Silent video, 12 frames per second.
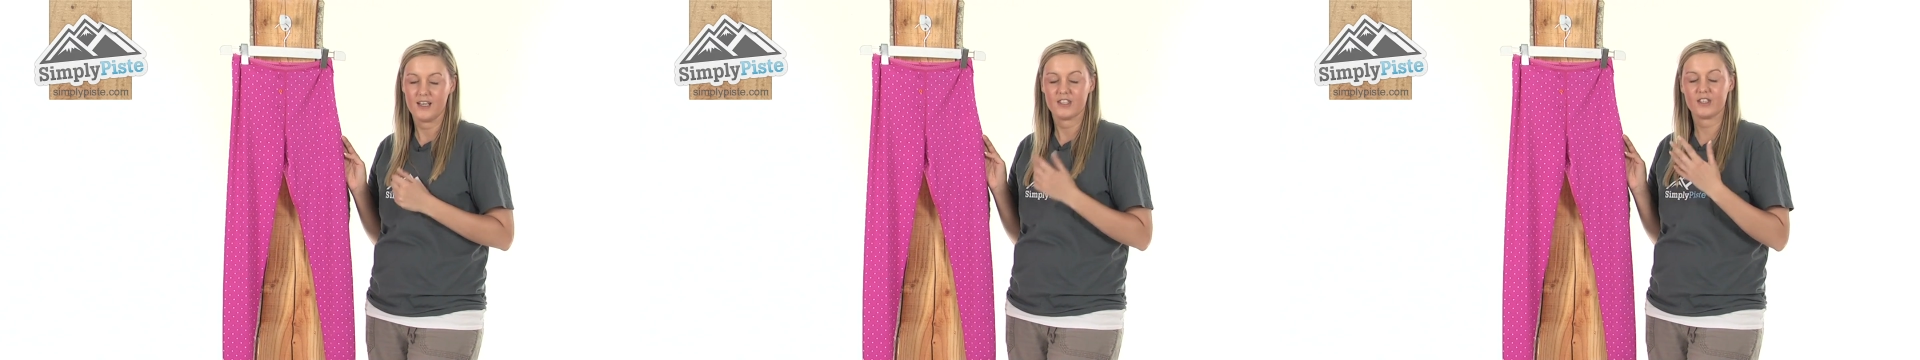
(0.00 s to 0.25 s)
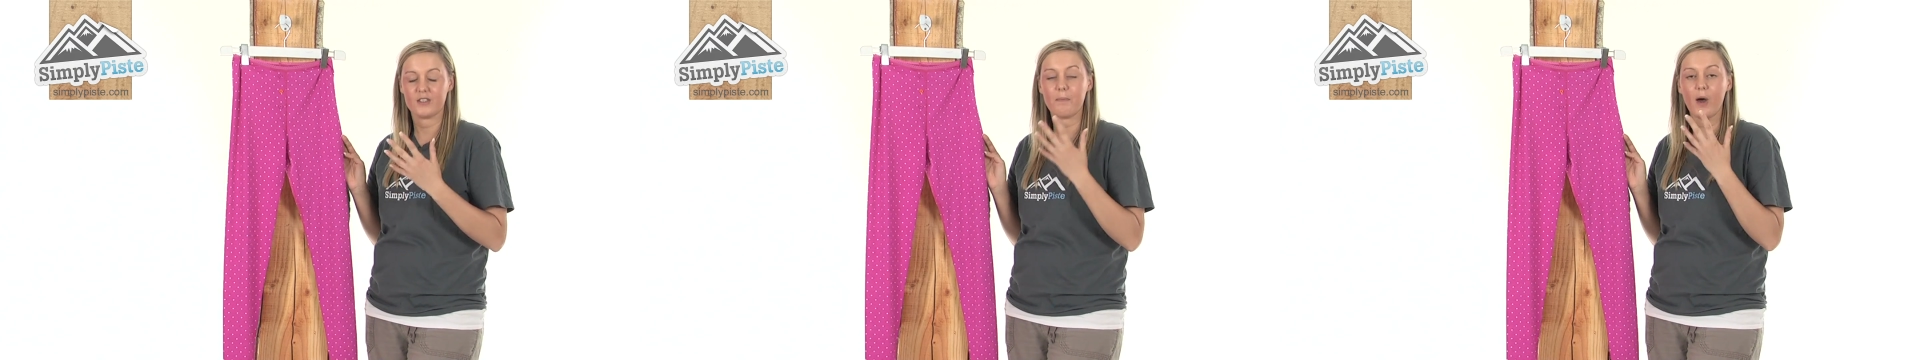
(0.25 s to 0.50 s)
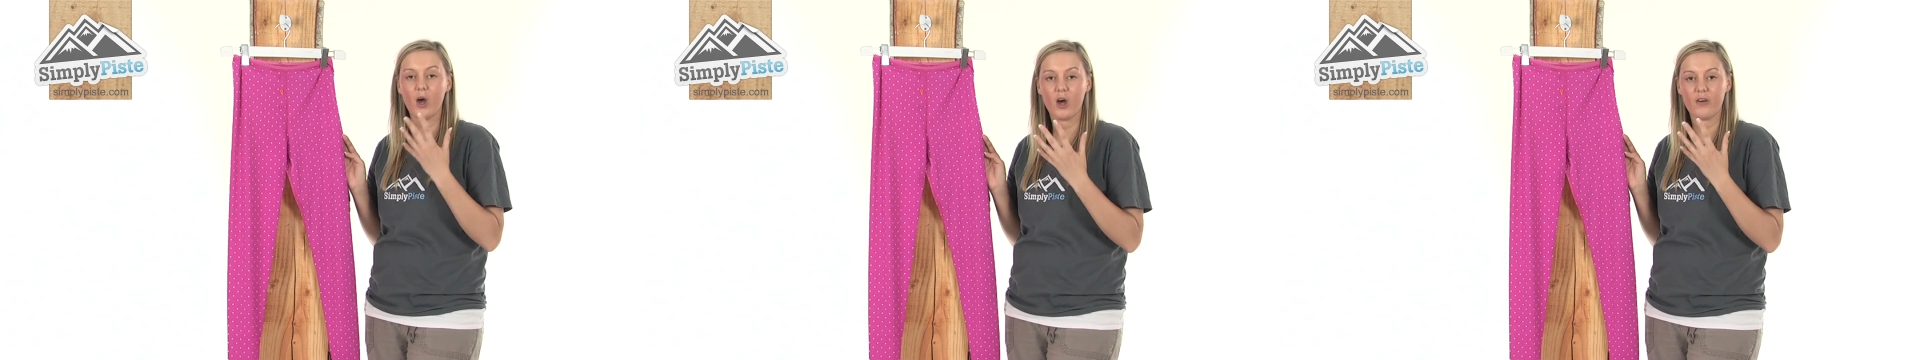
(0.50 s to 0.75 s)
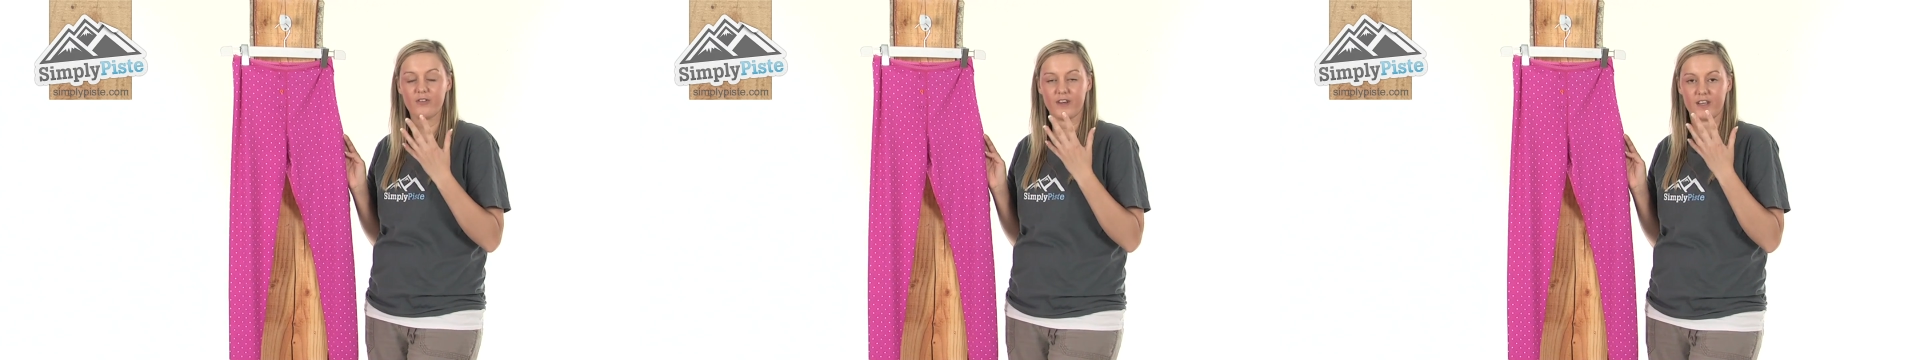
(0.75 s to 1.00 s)
So it's
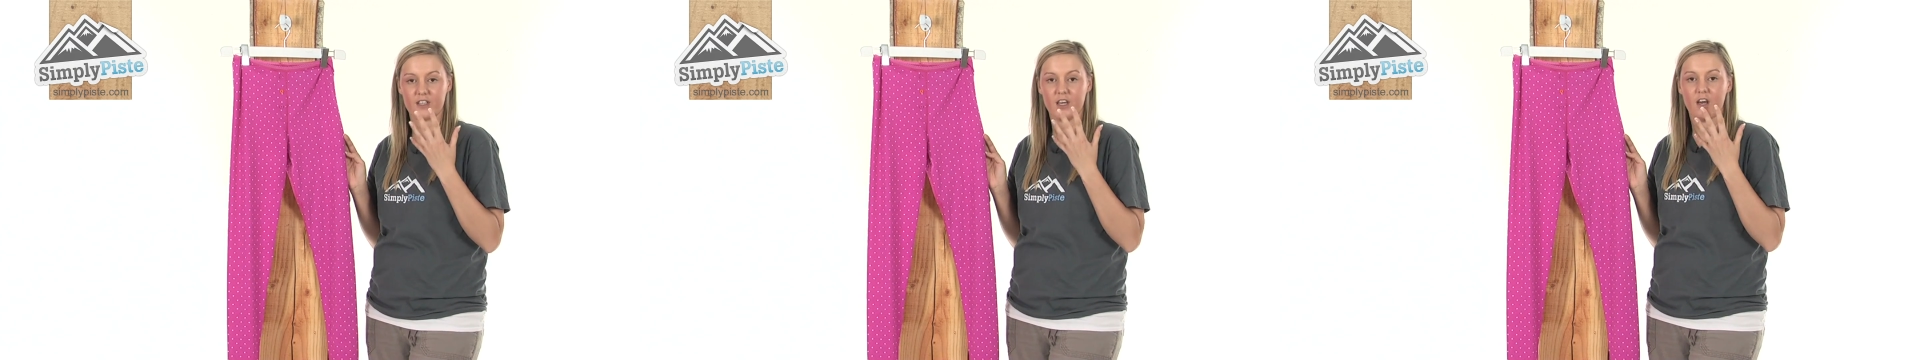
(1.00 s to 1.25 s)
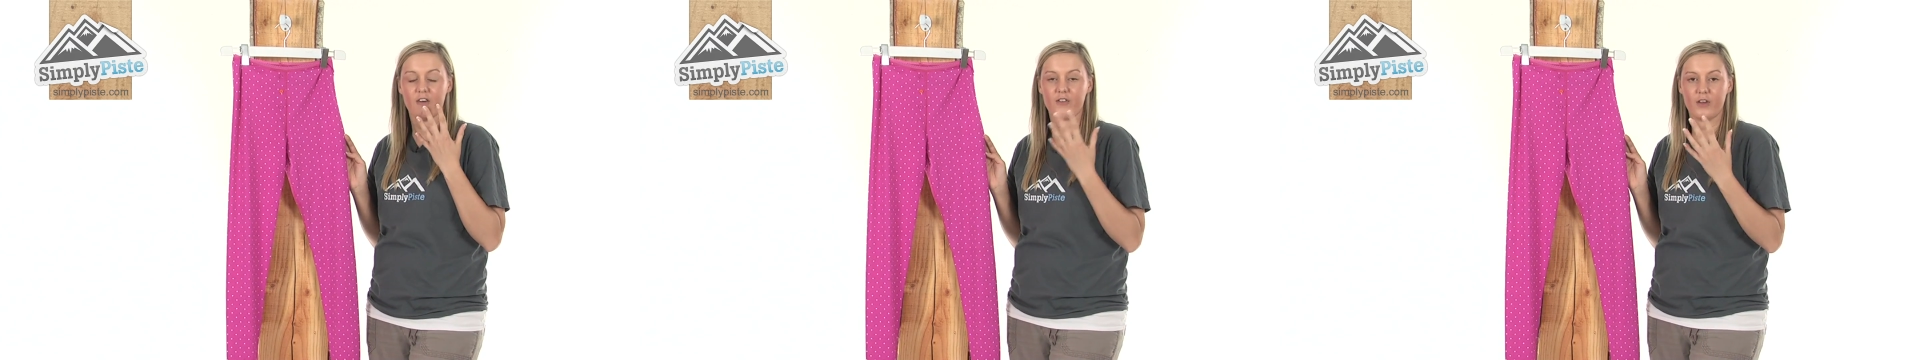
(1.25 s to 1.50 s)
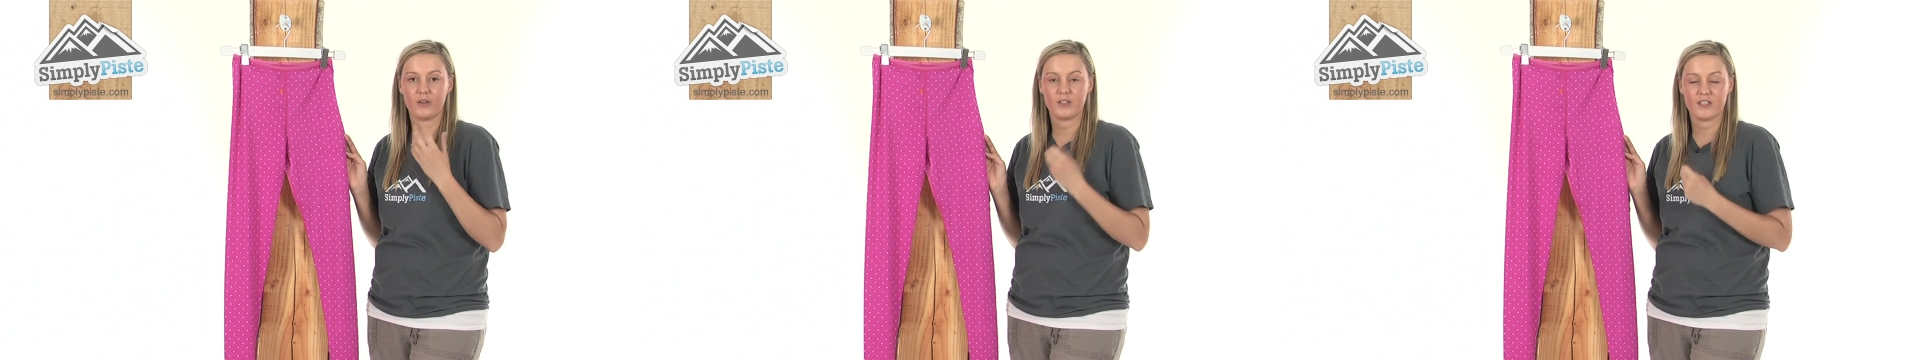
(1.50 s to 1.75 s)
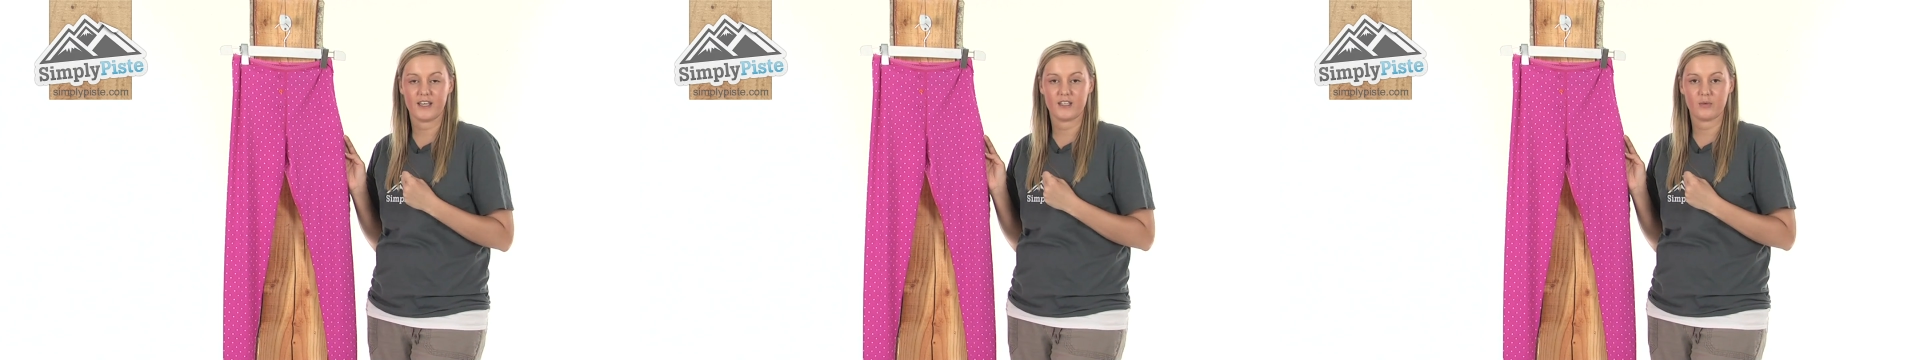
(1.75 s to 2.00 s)
perfect for
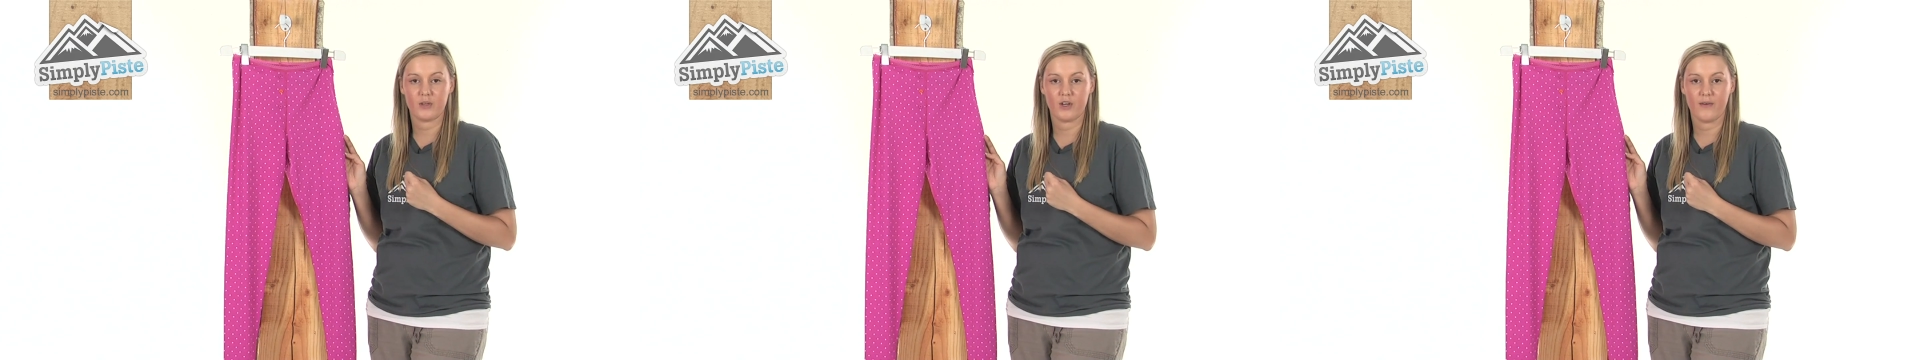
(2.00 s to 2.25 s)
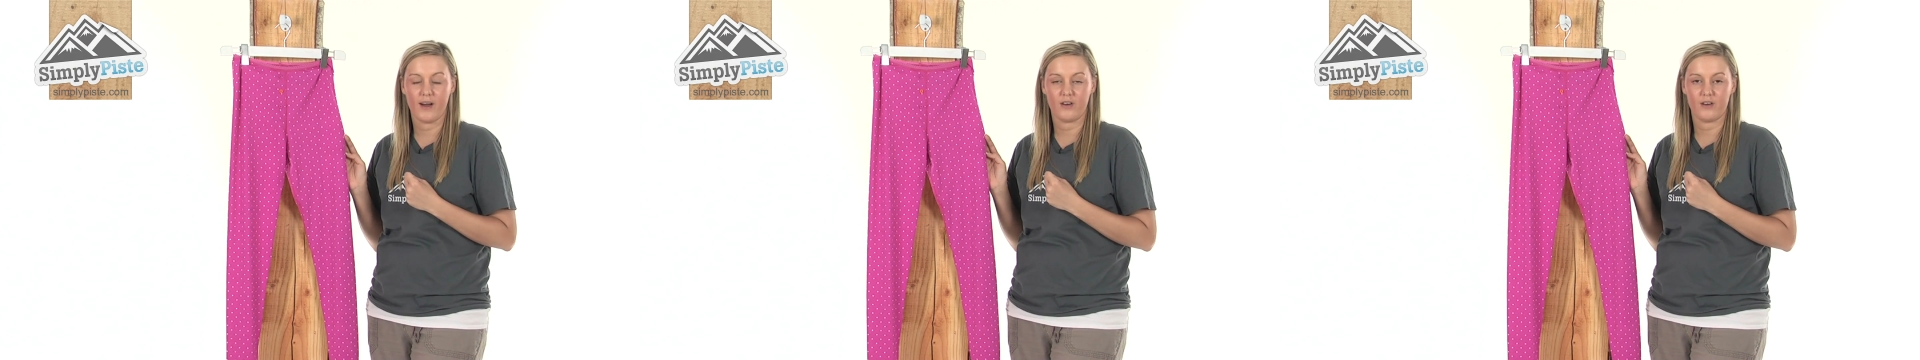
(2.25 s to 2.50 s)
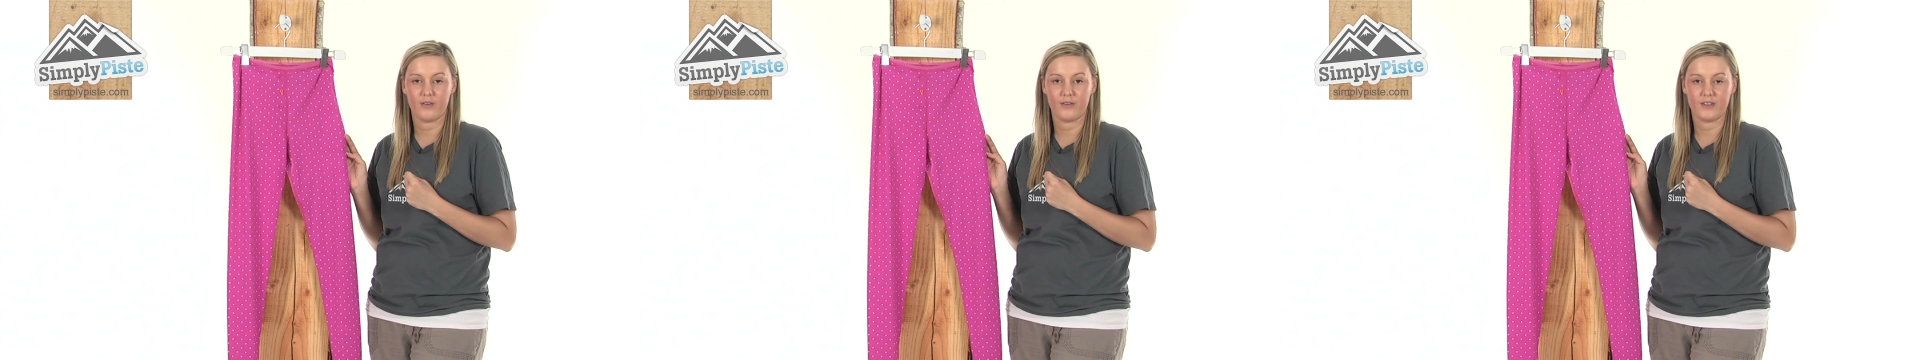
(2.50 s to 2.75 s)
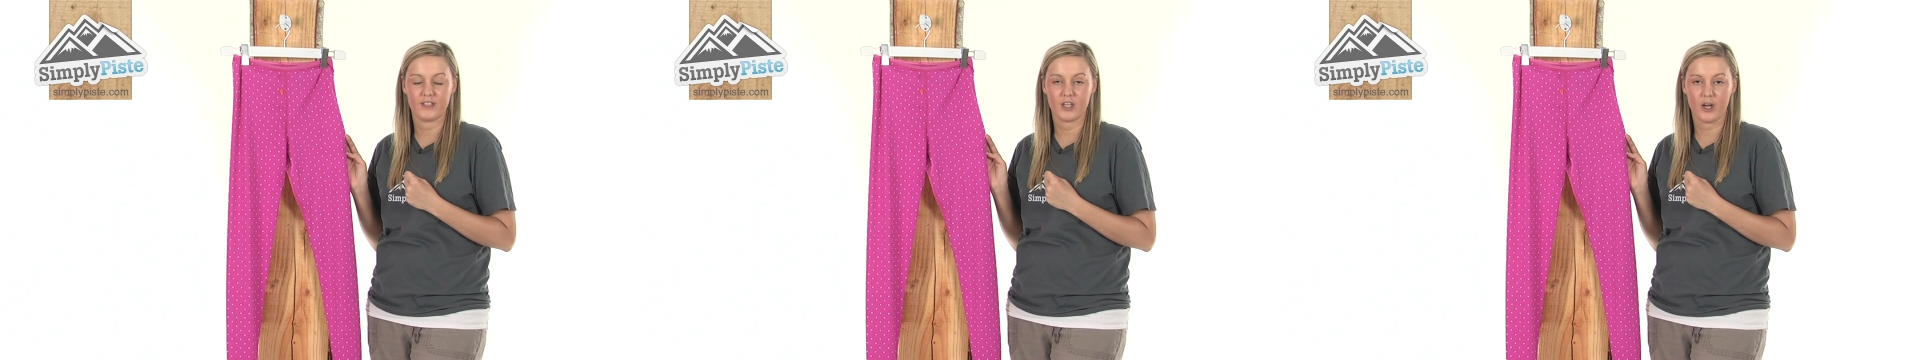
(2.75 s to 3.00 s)
those days when you're out
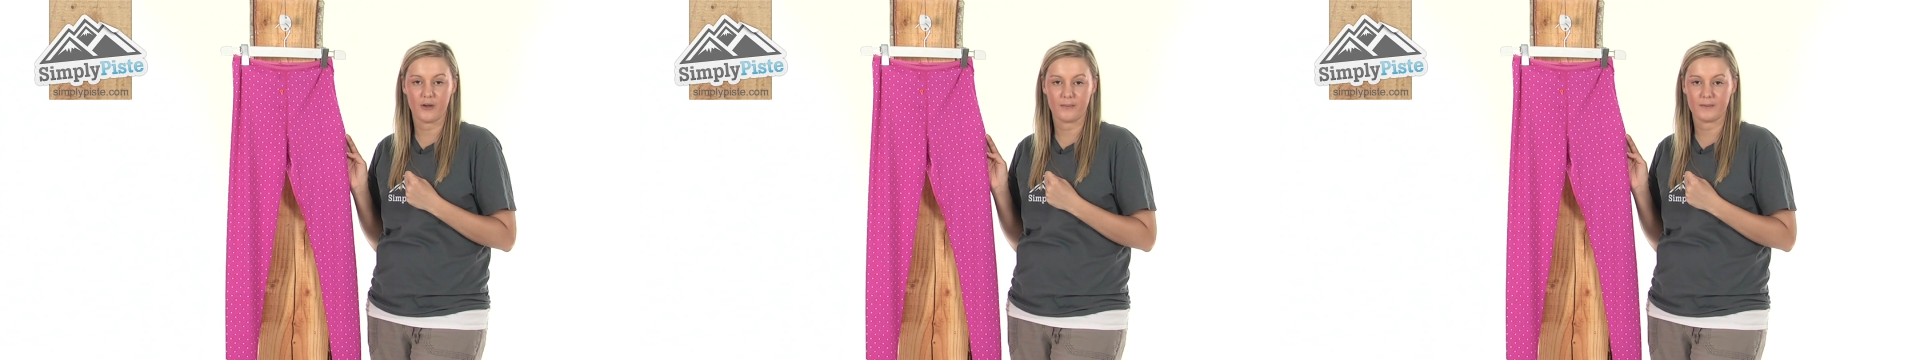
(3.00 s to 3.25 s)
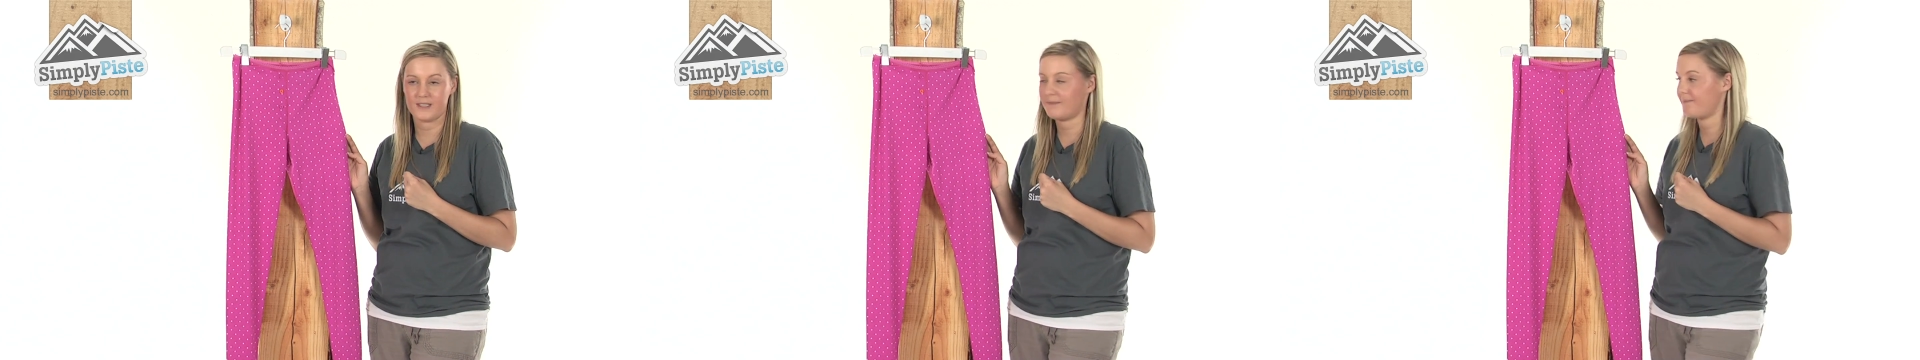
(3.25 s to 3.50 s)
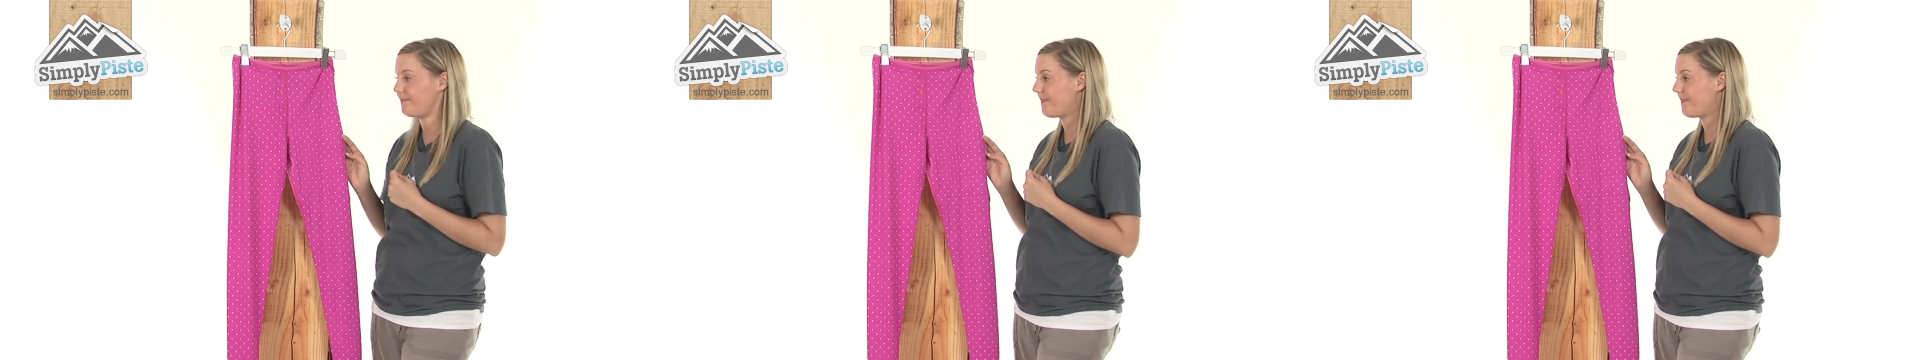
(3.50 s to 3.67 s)
on the slopes.